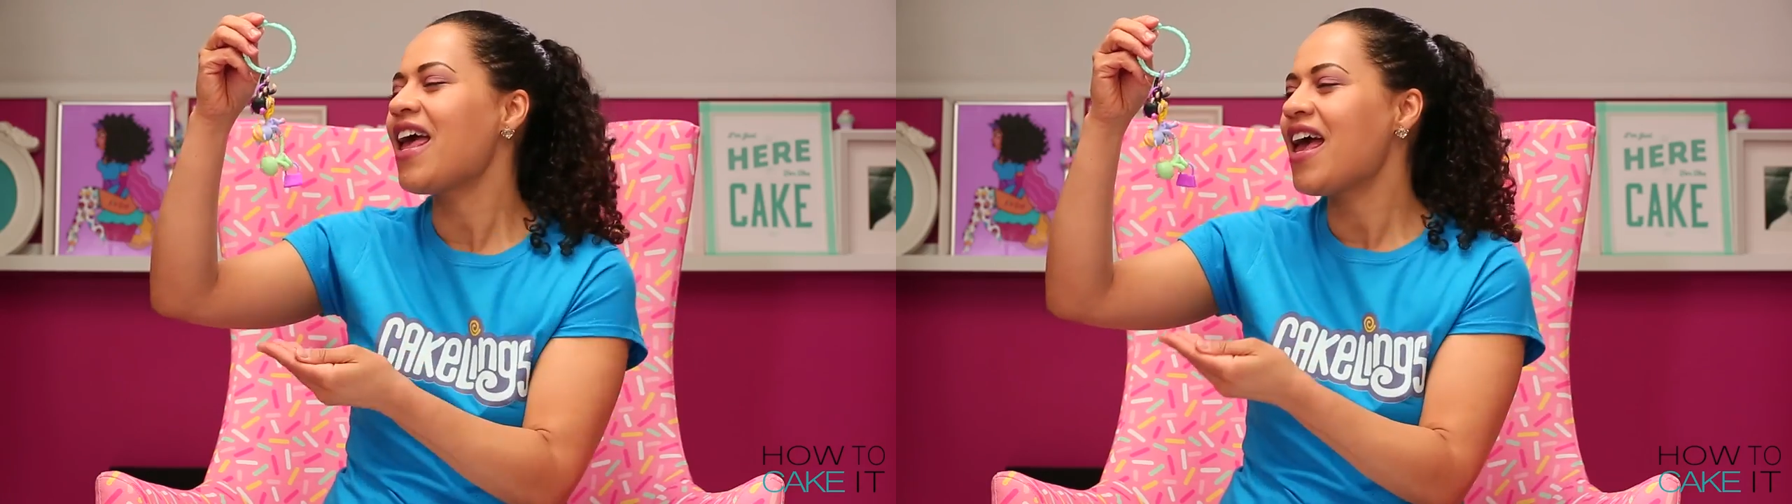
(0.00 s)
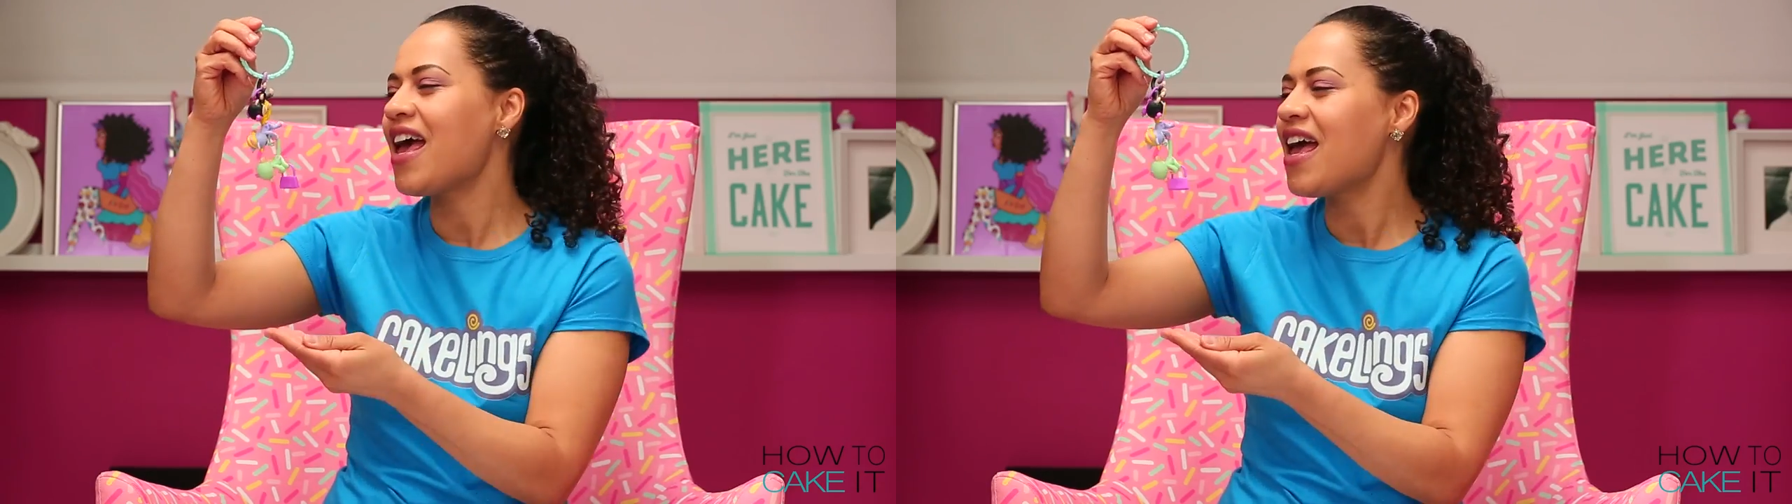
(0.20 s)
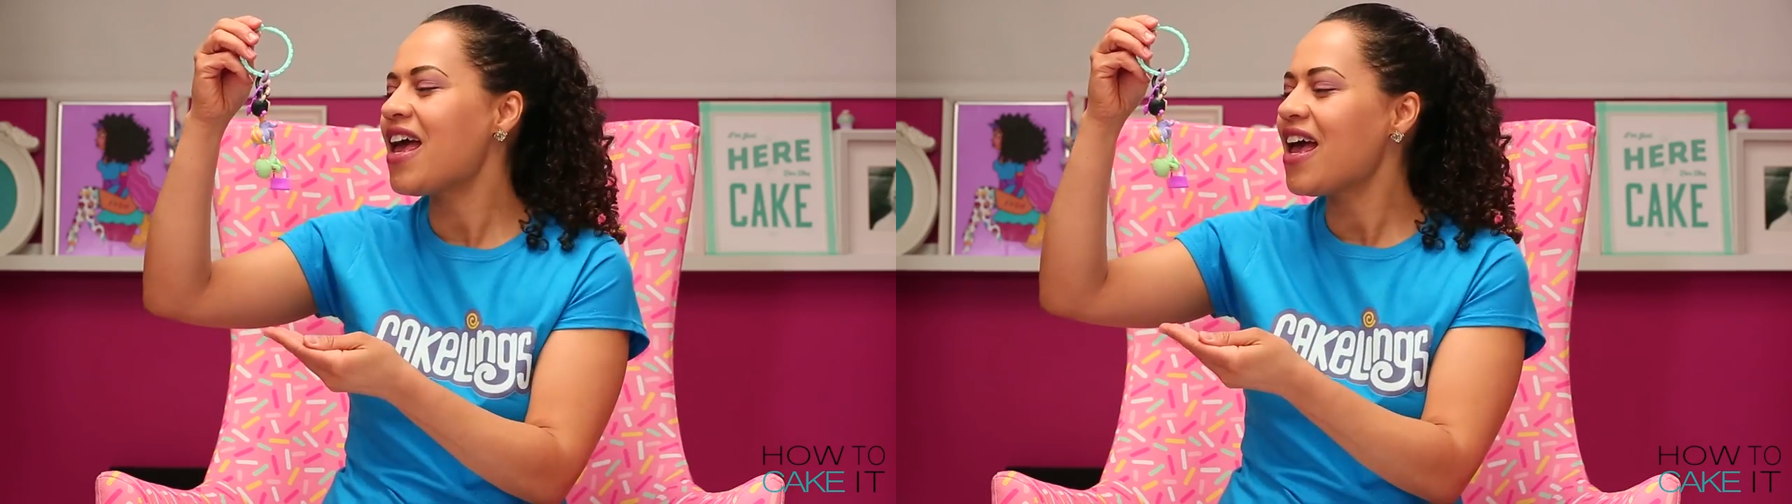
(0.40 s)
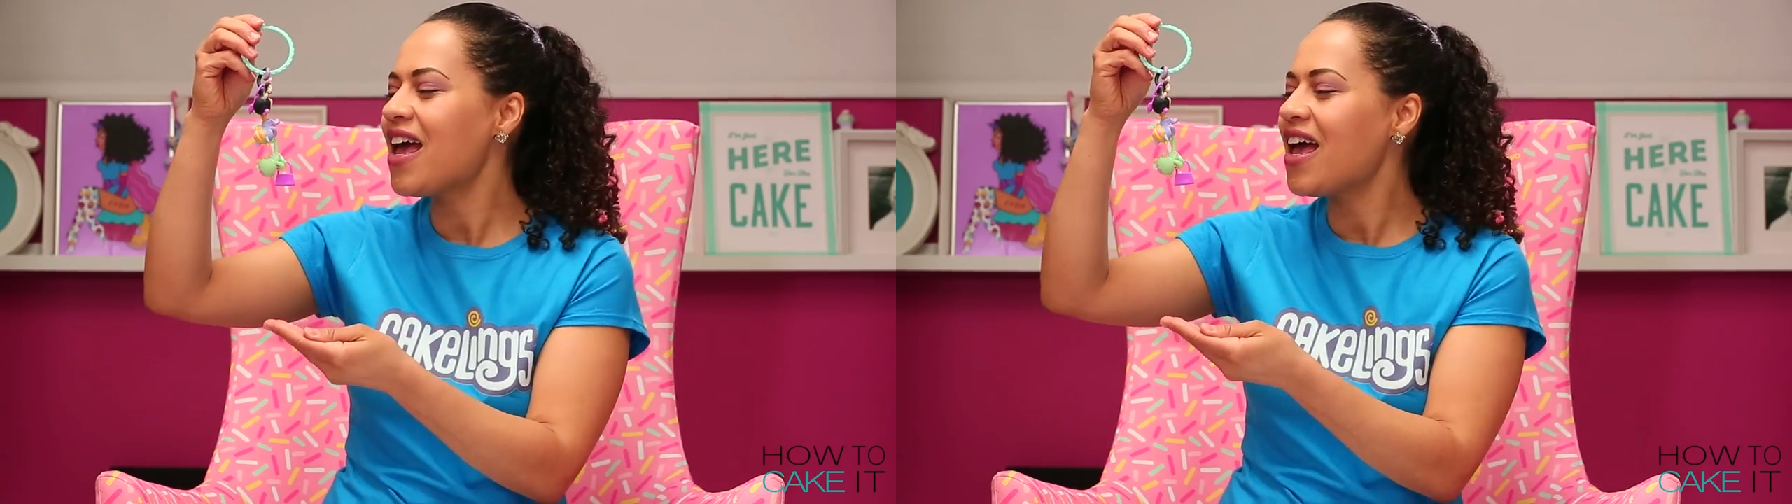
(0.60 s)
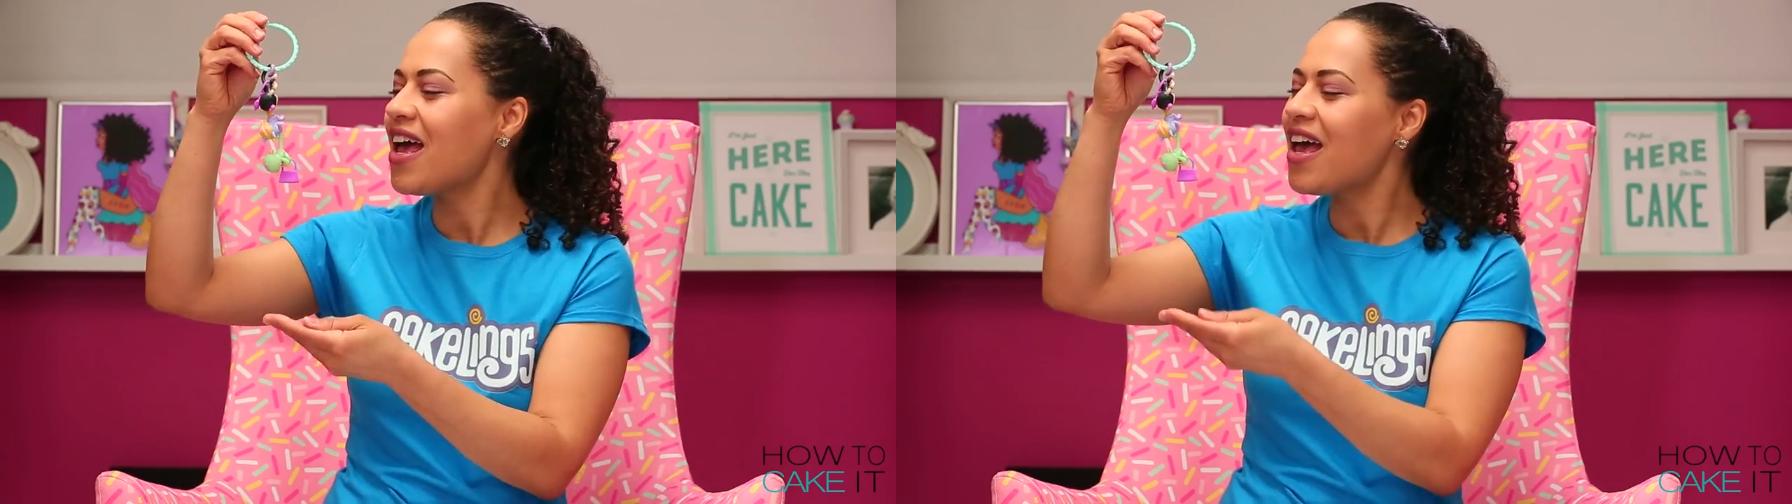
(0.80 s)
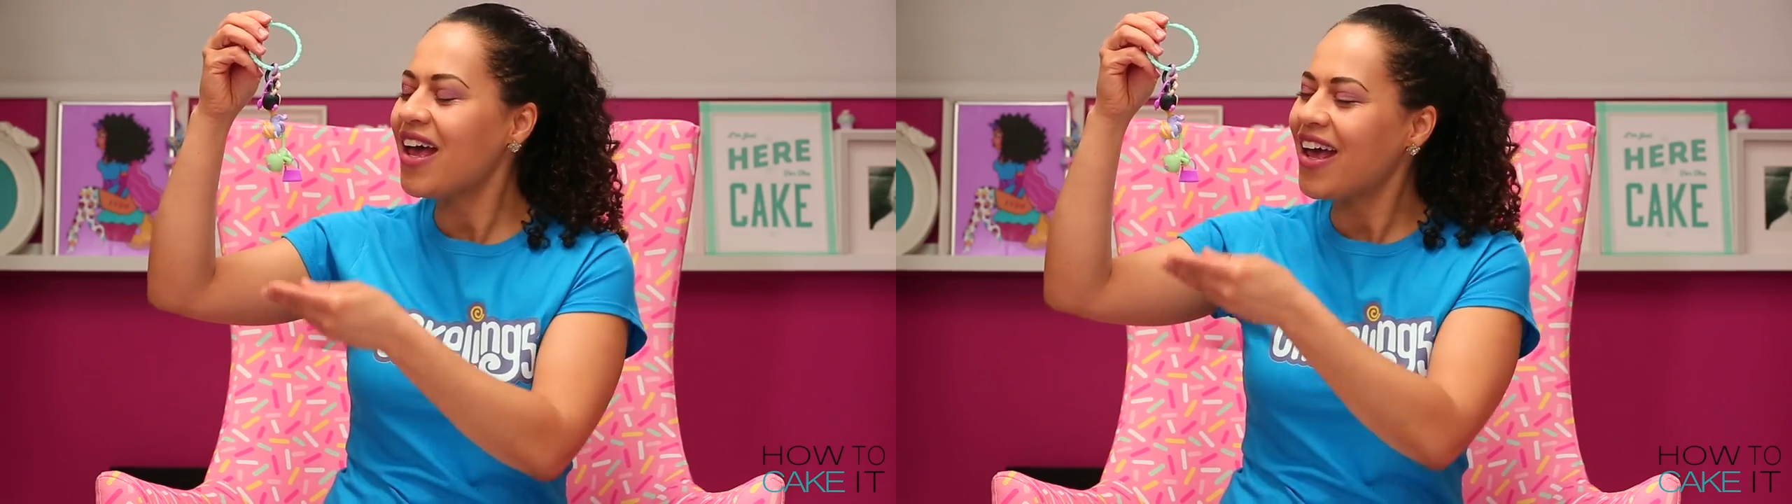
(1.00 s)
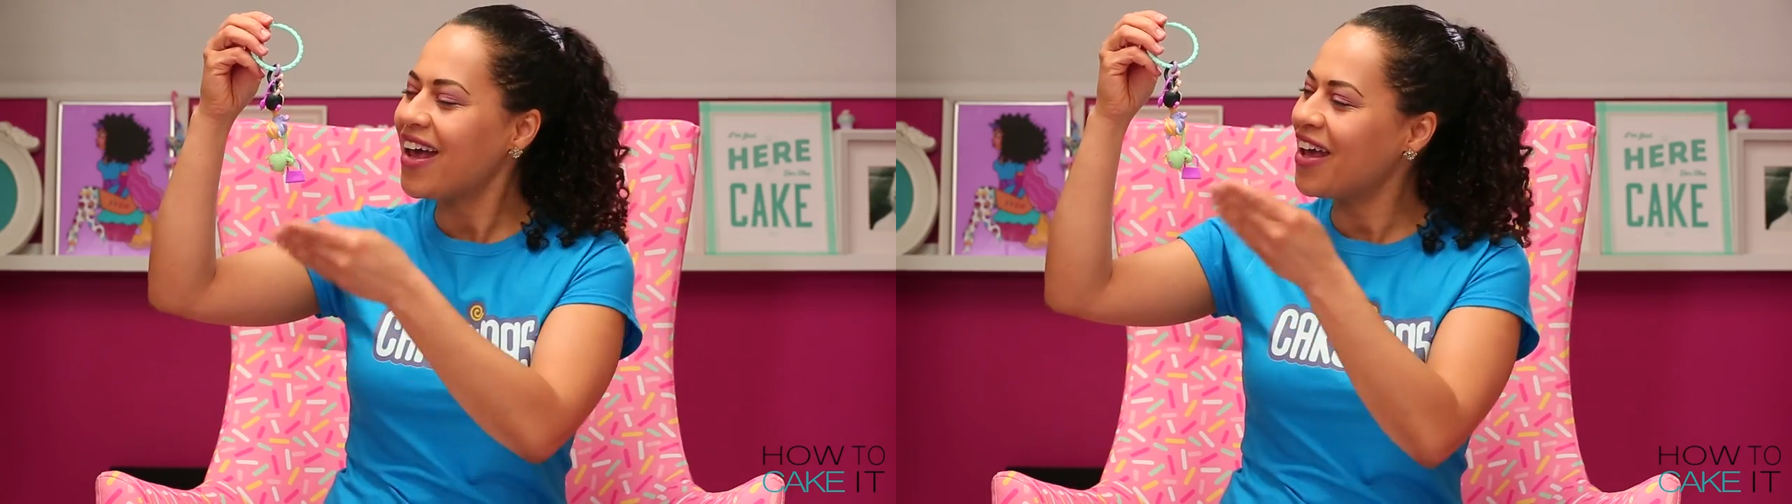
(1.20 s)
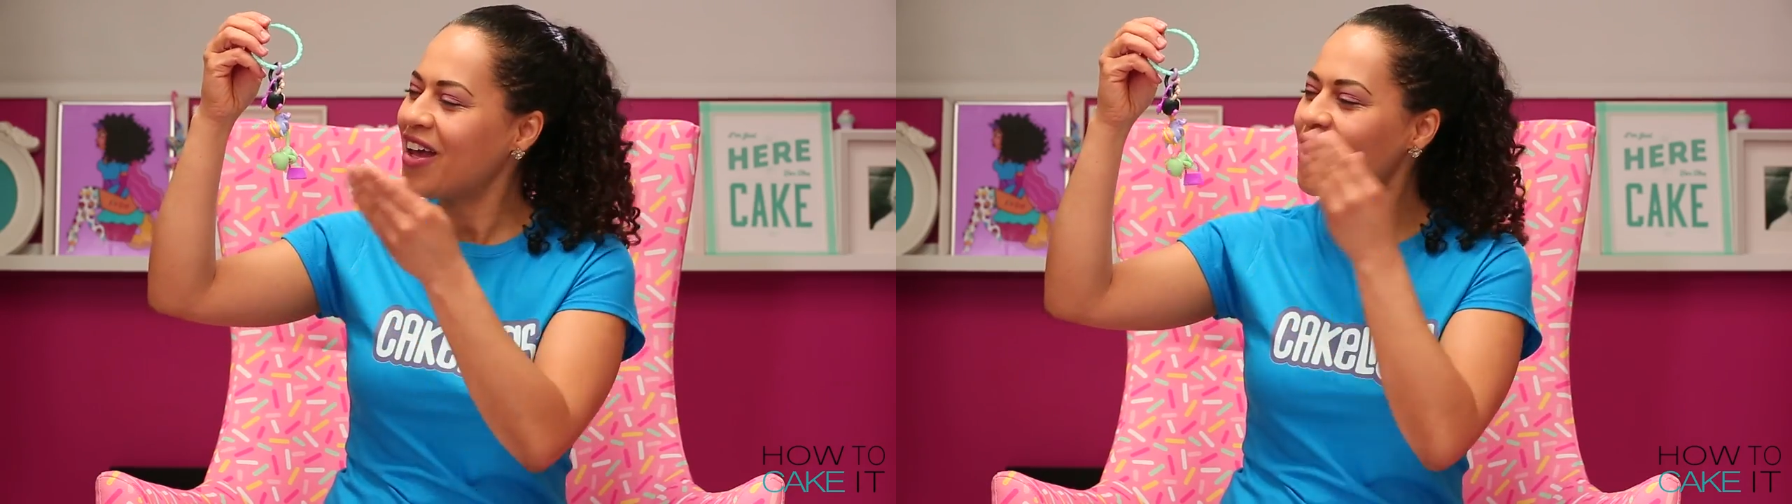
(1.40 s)

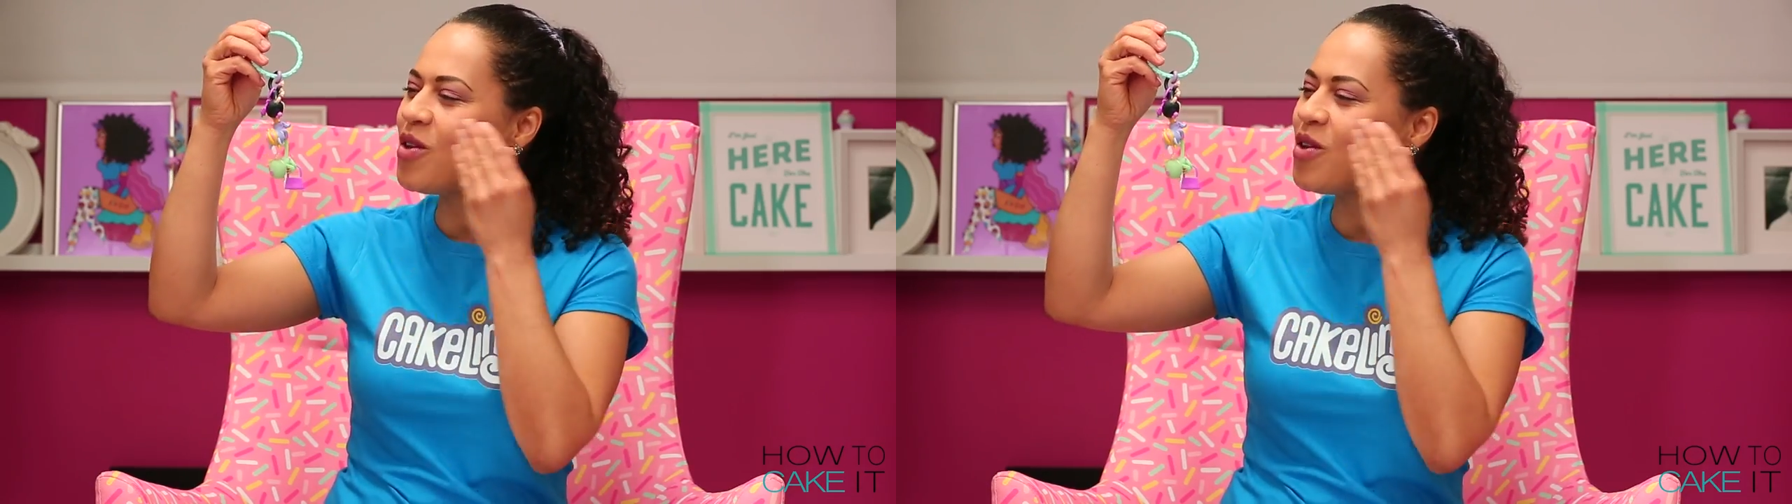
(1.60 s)
lay